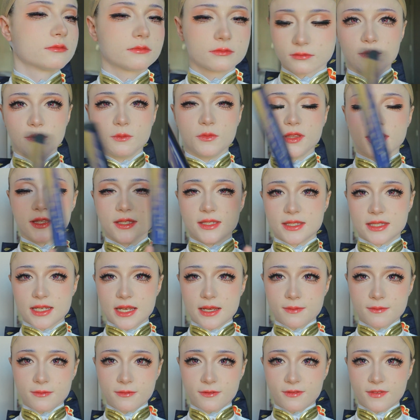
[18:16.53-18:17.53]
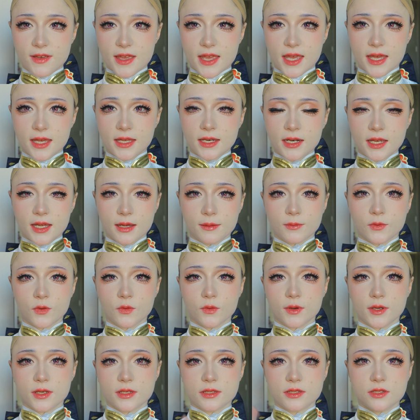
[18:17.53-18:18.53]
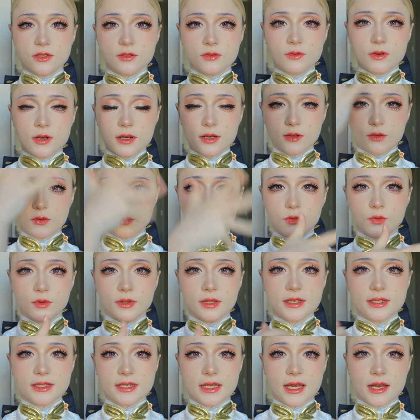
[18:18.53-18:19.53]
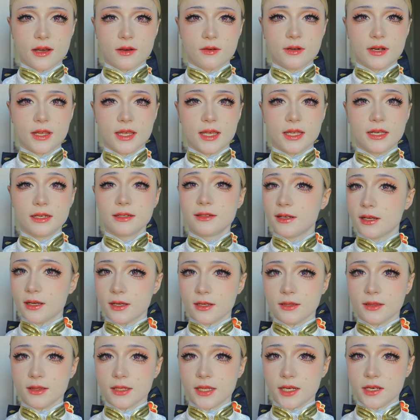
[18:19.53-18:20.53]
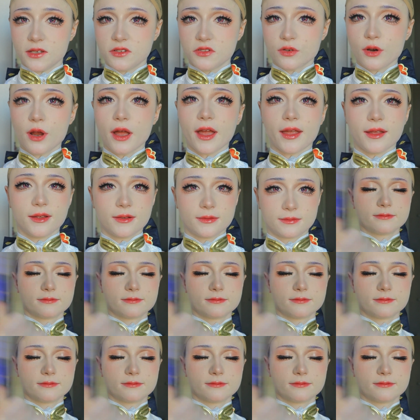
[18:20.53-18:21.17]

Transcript: And with the same fan, I'm going to cool it down and let it dry.